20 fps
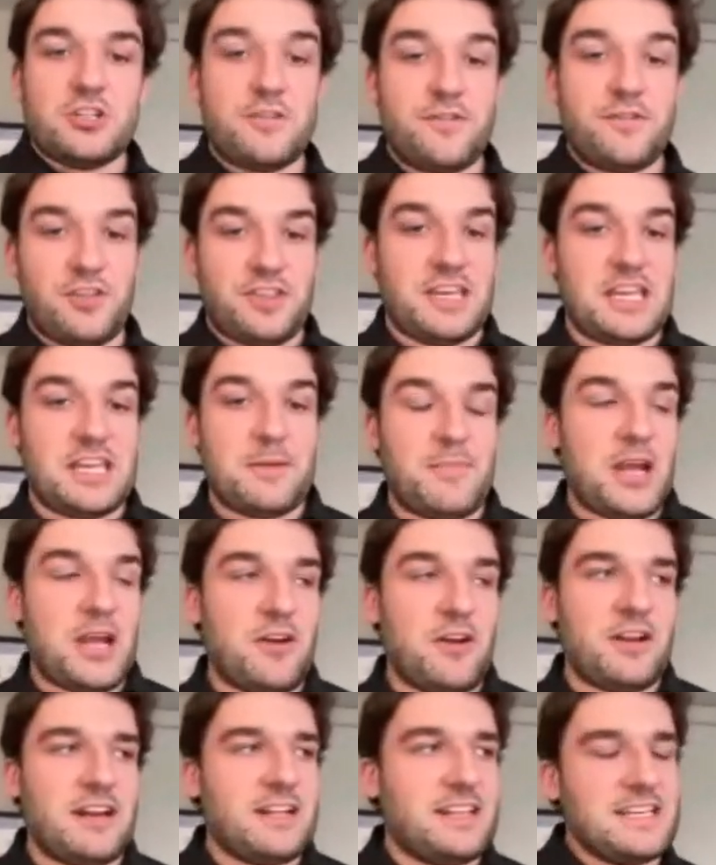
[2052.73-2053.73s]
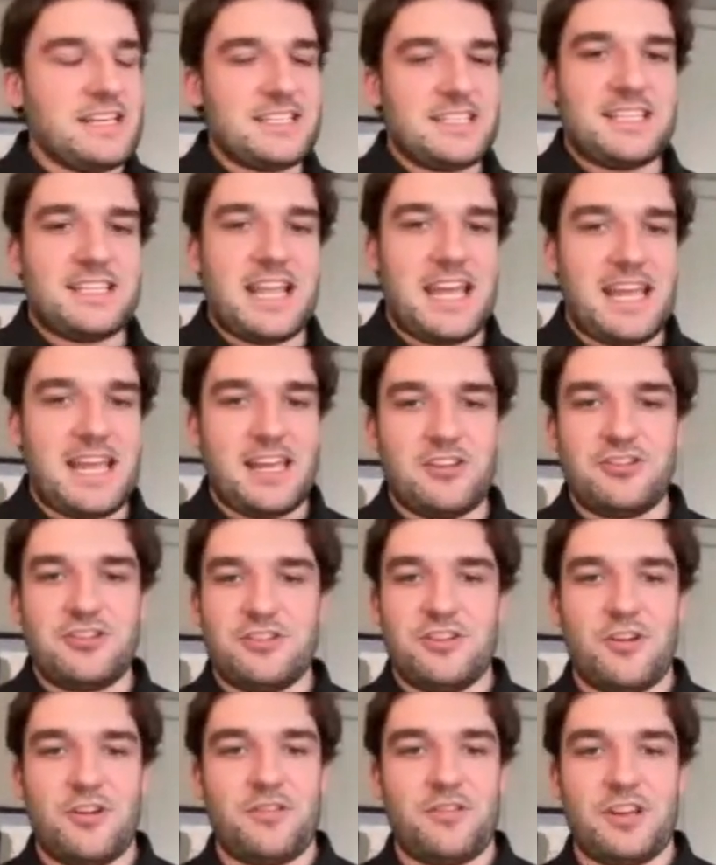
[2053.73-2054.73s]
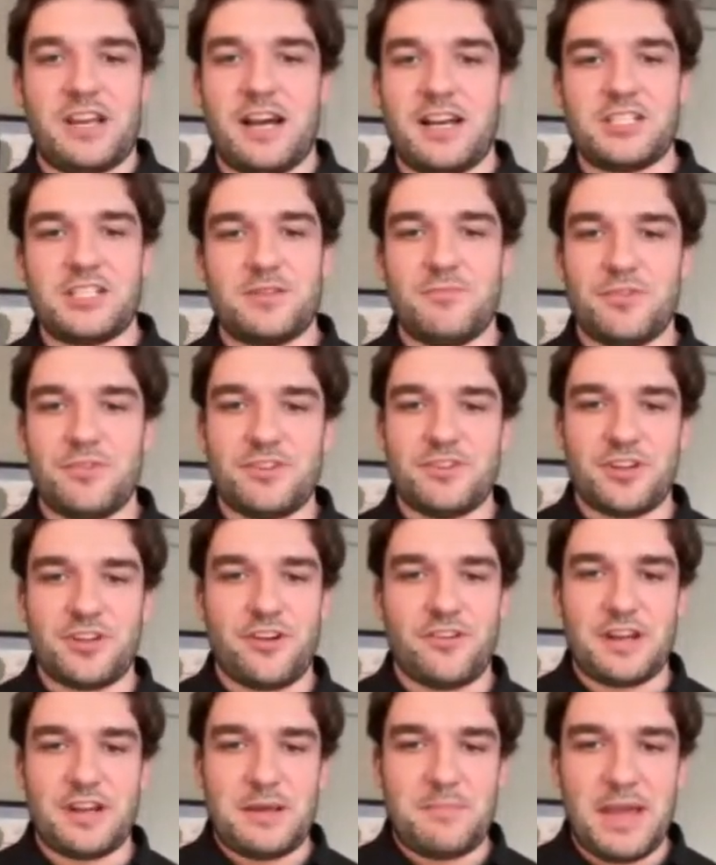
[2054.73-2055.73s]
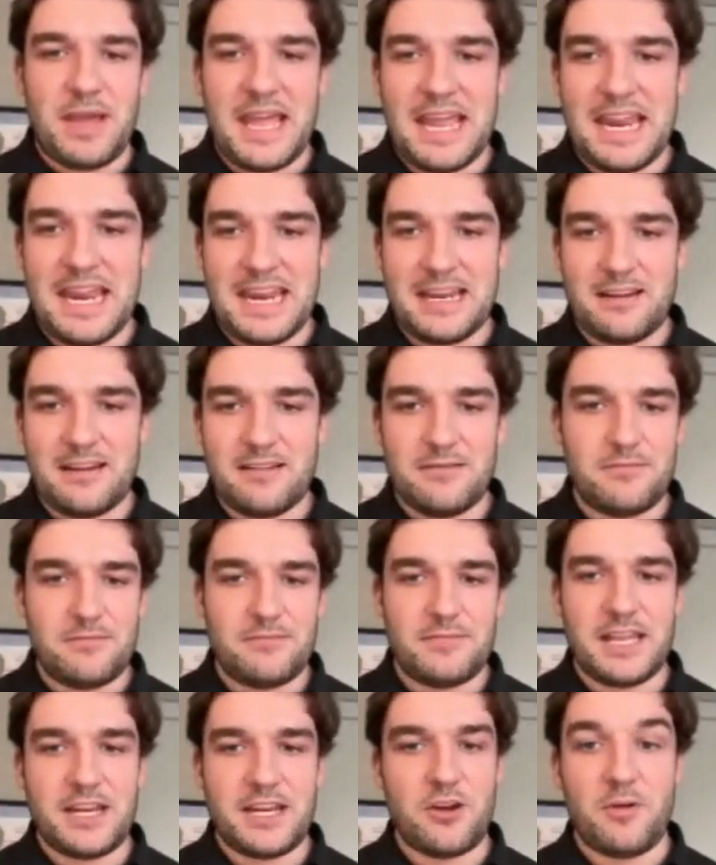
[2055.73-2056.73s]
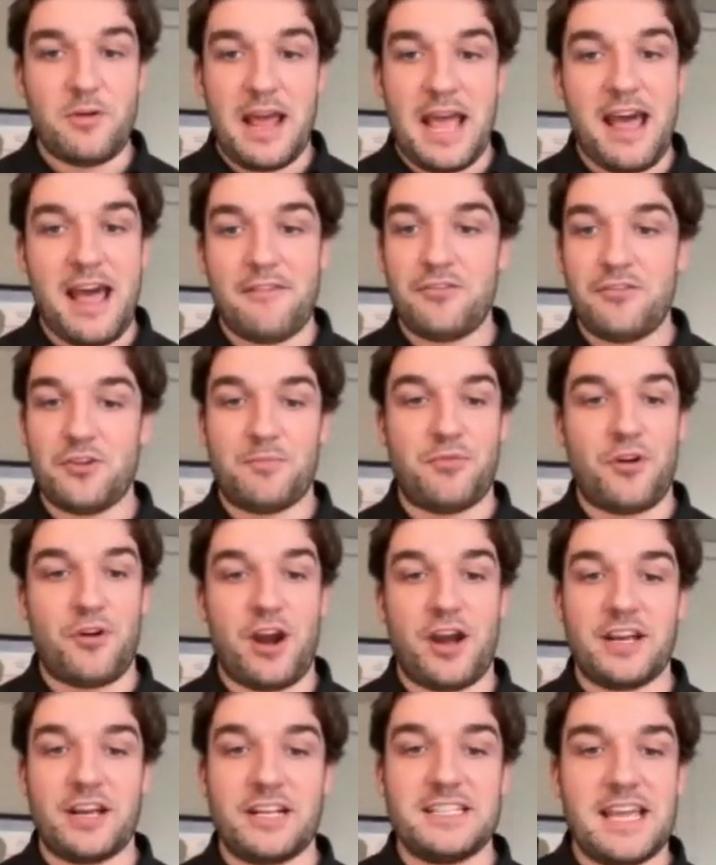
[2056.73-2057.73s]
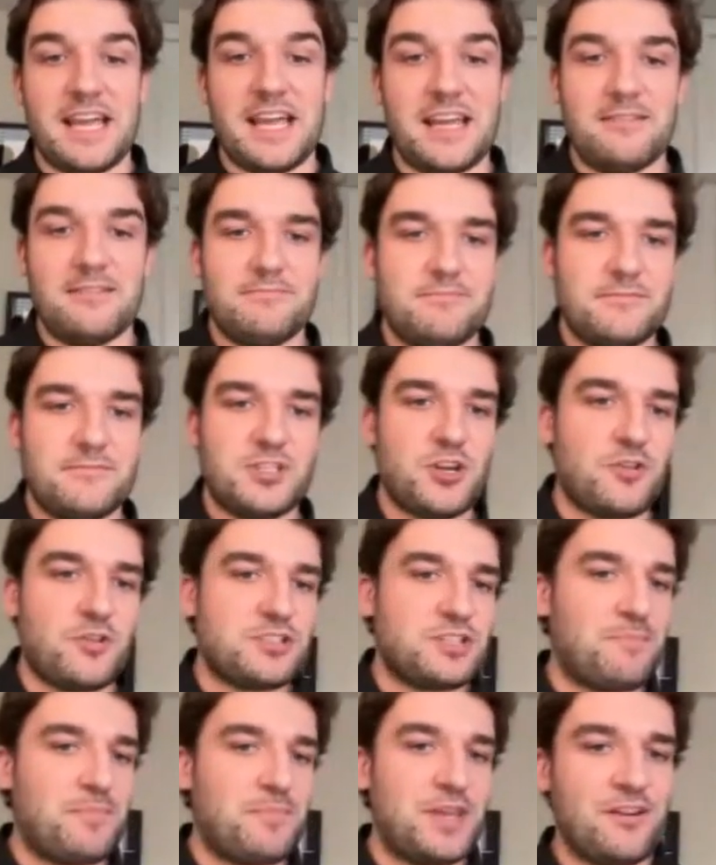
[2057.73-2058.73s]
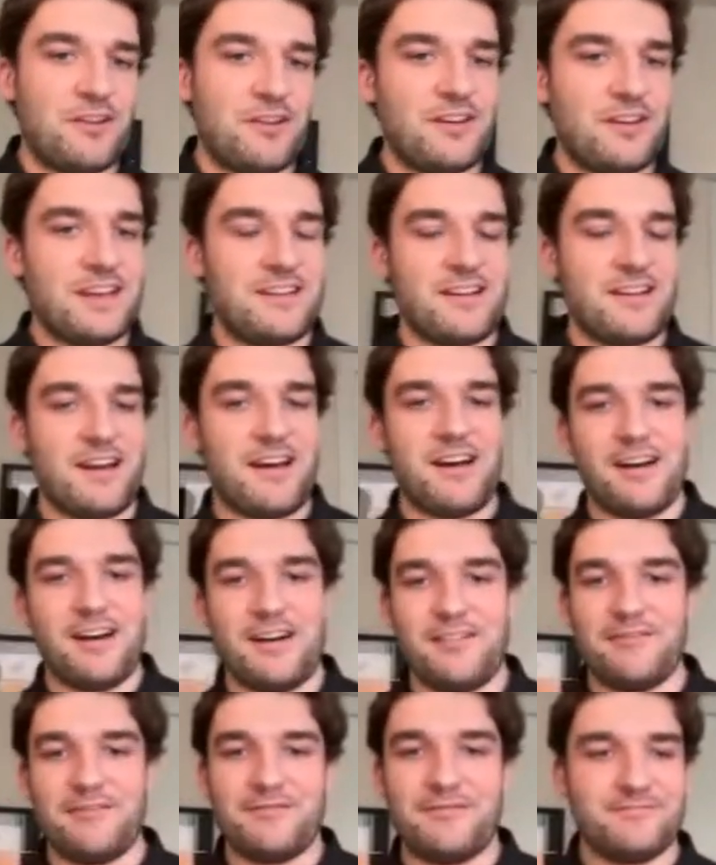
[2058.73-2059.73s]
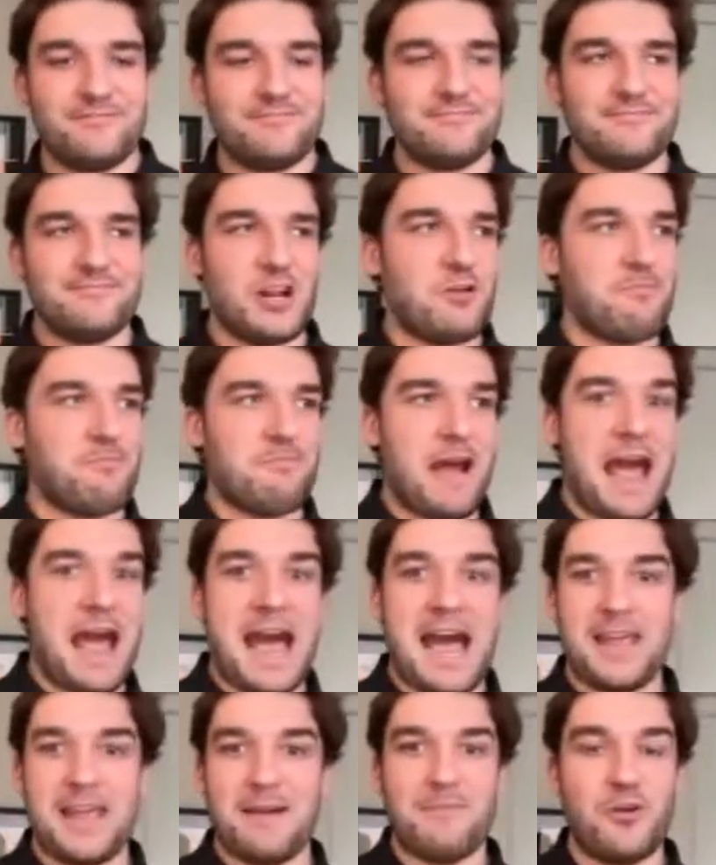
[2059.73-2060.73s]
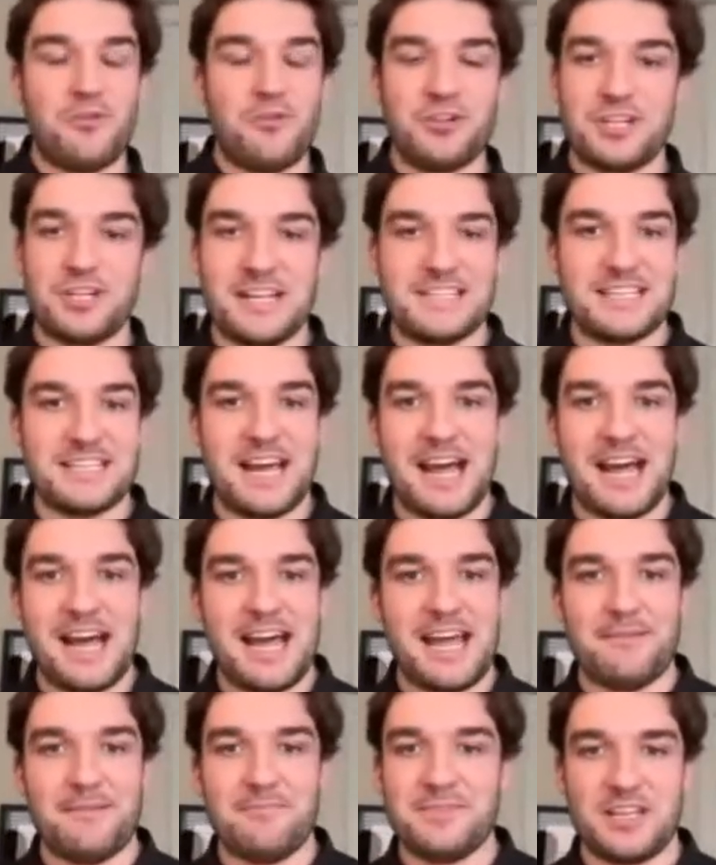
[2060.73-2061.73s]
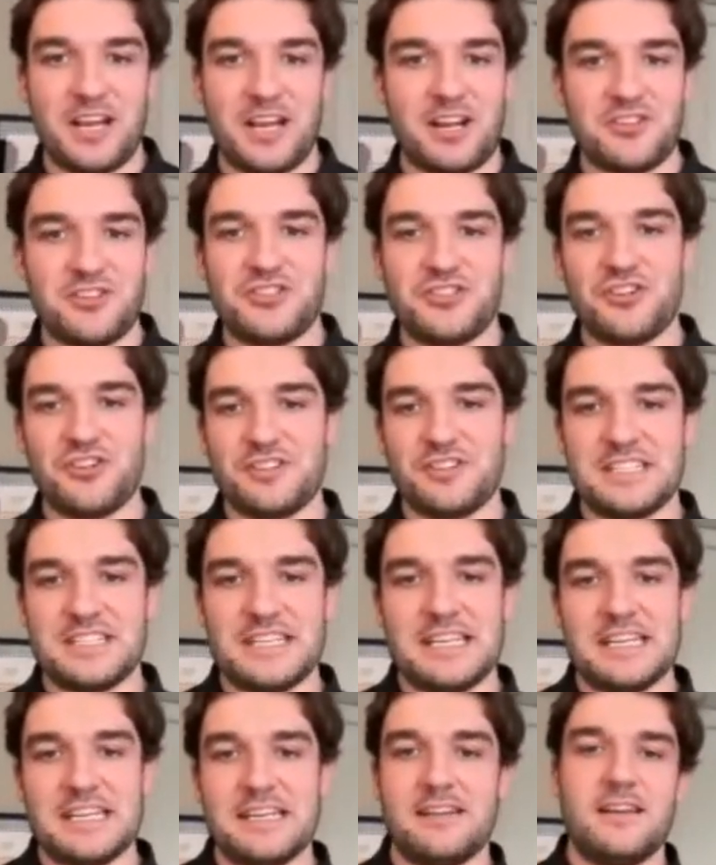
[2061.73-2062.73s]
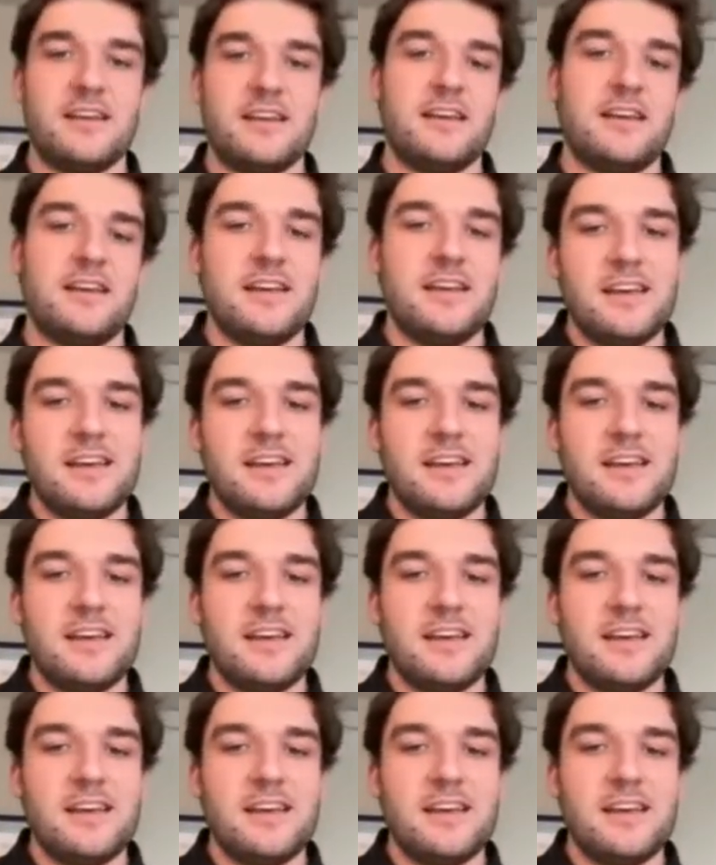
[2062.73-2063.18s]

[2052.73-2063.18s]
So if you think about it in this stage, the customer is already paid. They don't have their product yet. So it's a period of, high emotion at times, uncertainty.